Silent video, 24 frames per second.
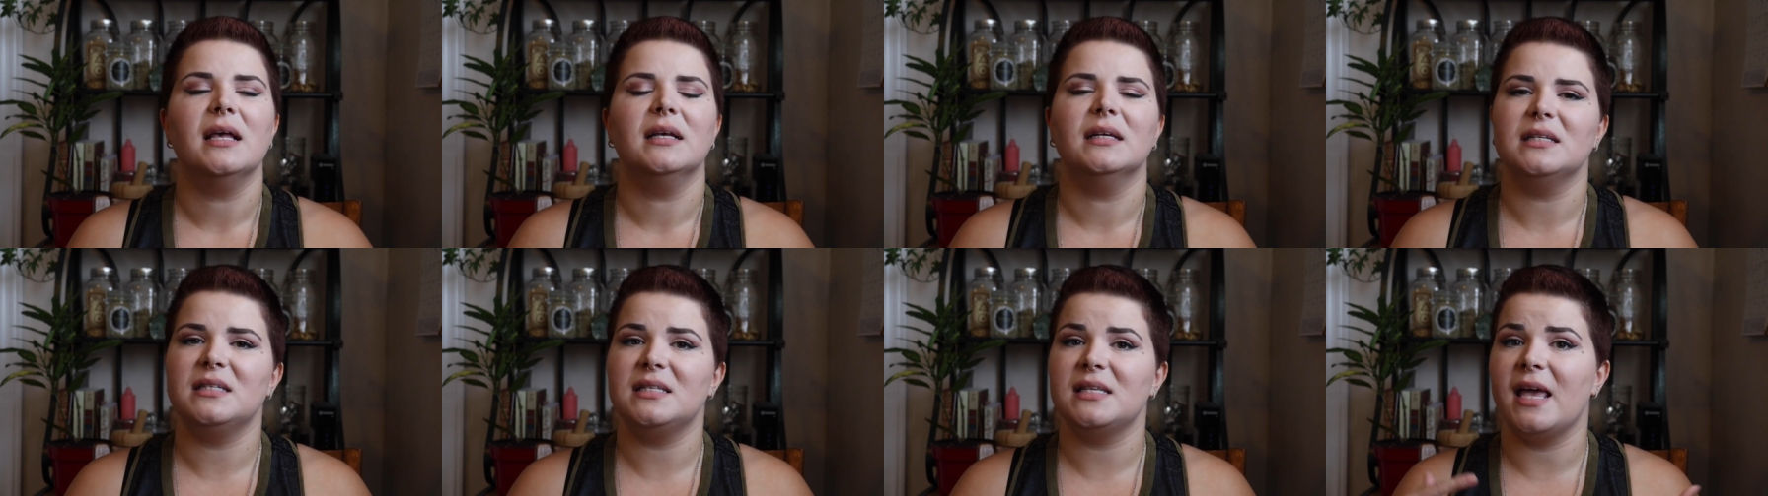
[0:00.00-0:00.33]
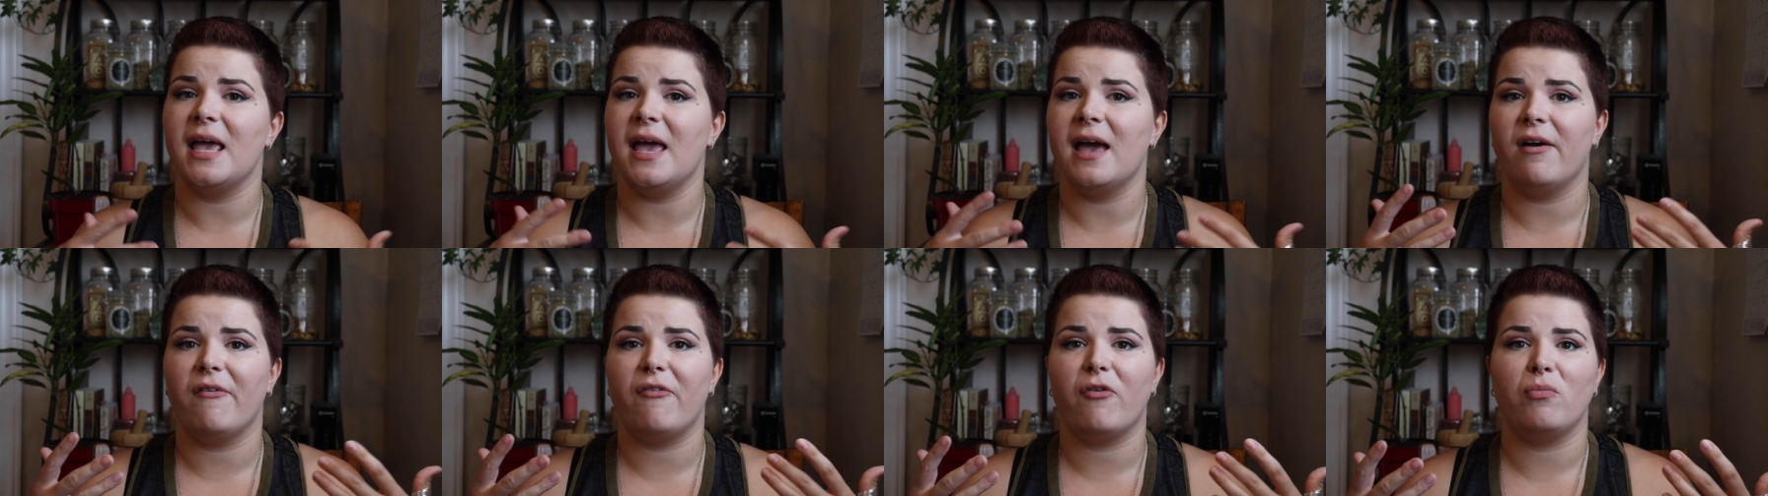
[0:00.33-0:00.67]

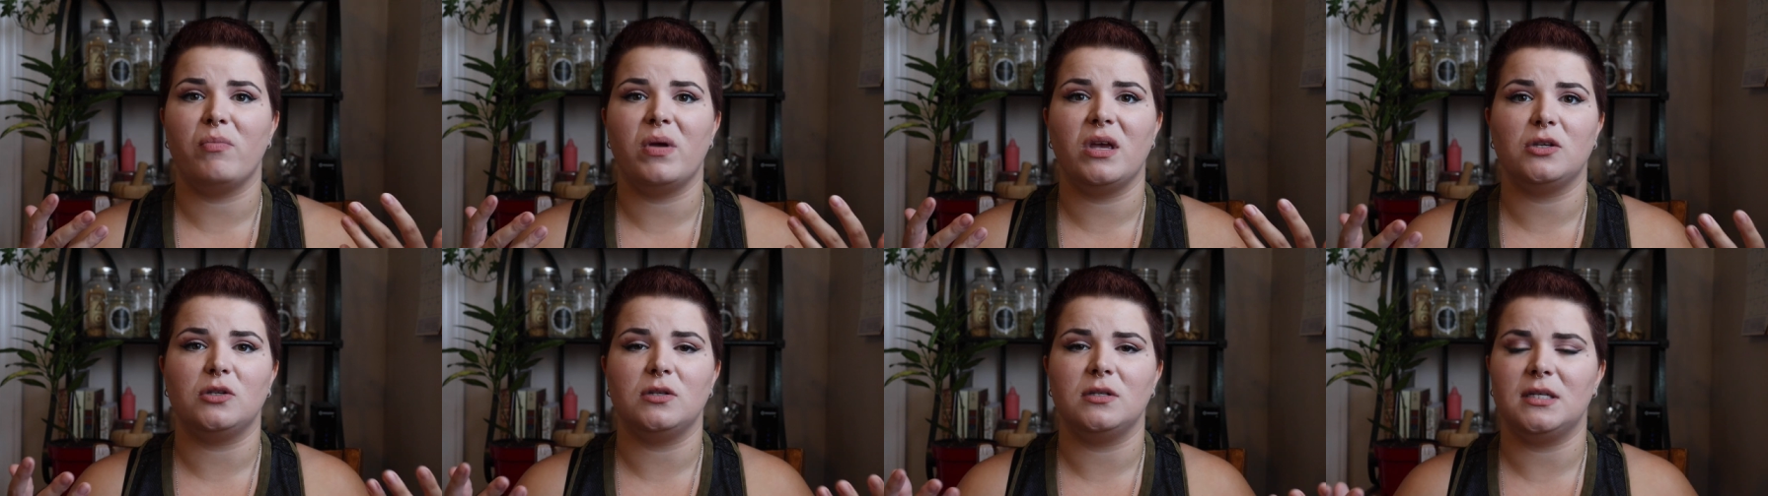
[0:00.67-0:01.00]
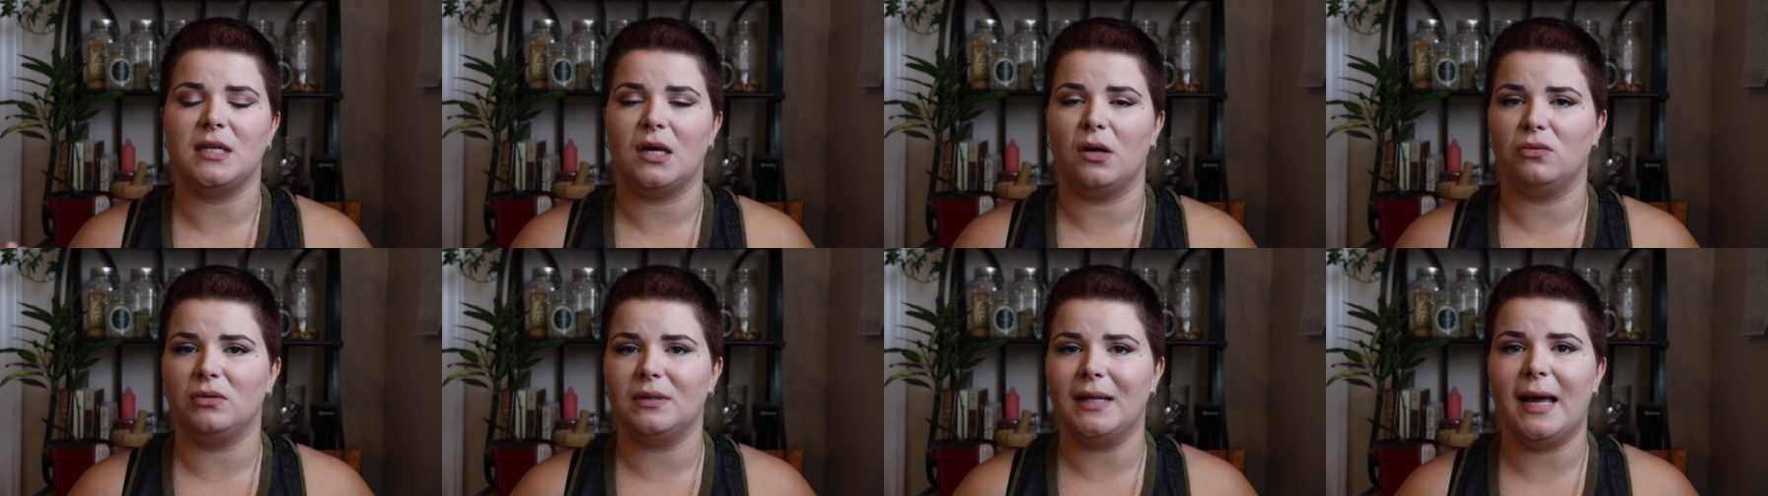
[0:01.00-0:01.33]
Say
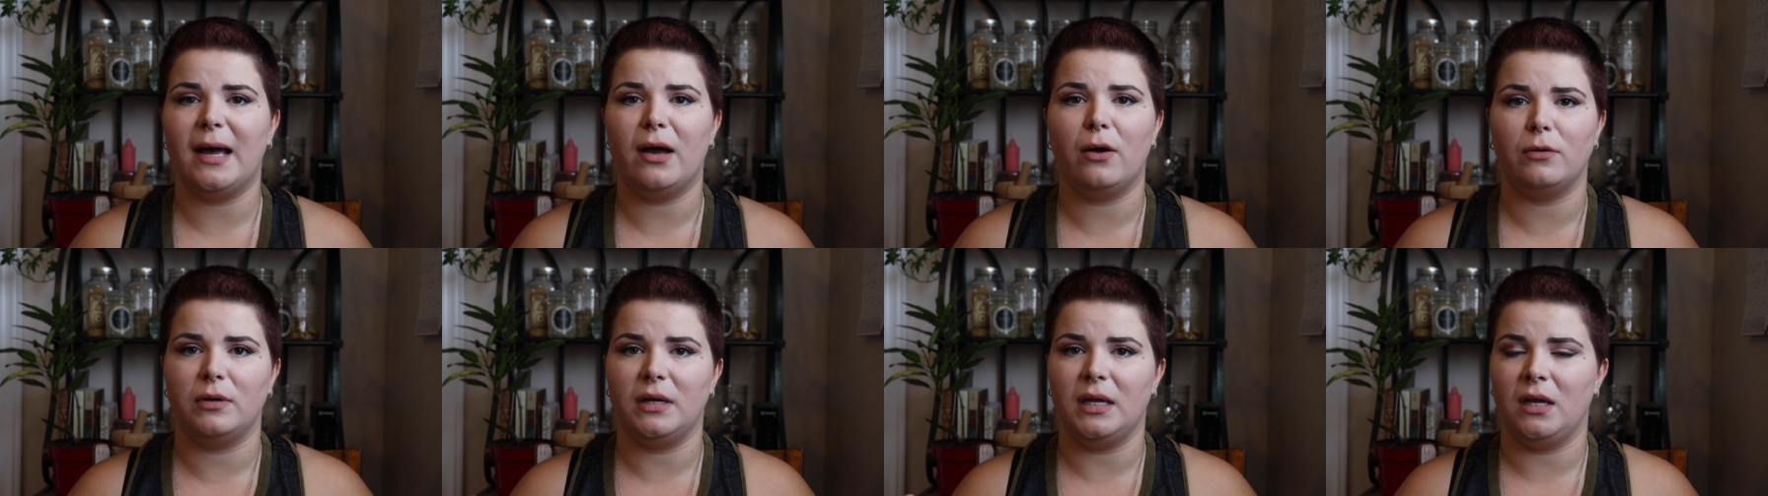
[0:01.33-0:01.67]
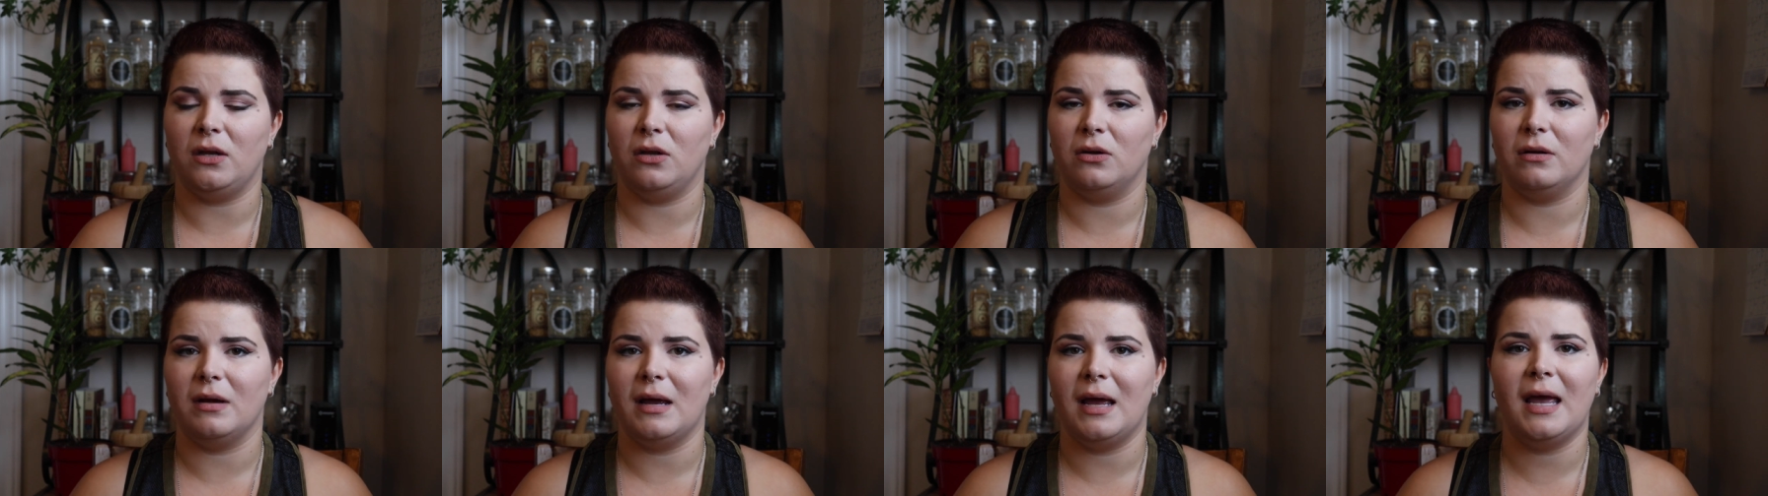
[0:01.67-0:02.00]
affirmations out loud
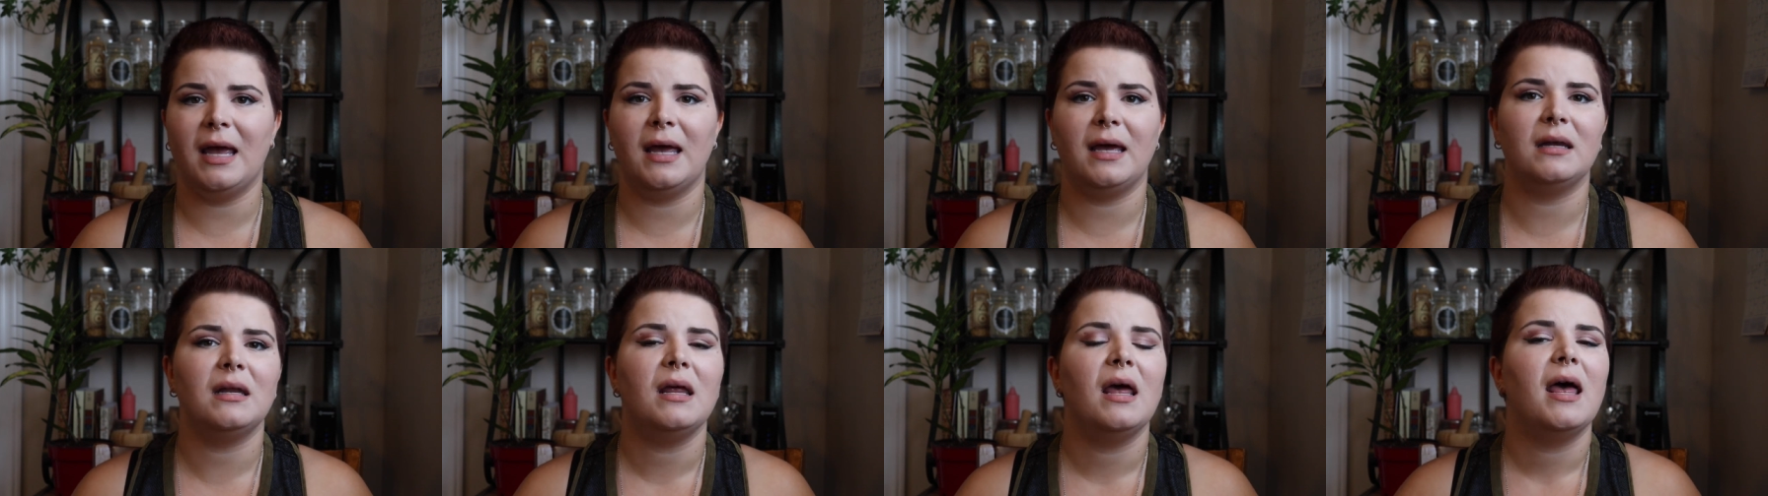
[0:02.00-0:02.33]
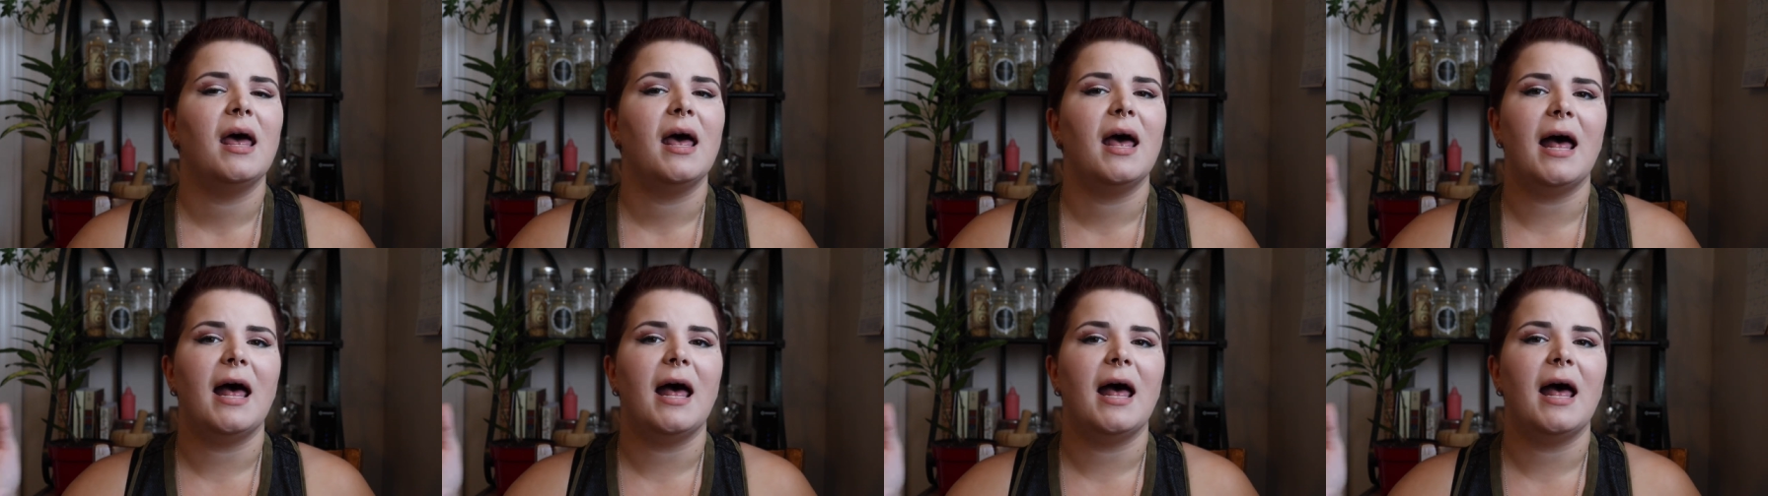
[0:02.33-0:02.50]
in your head.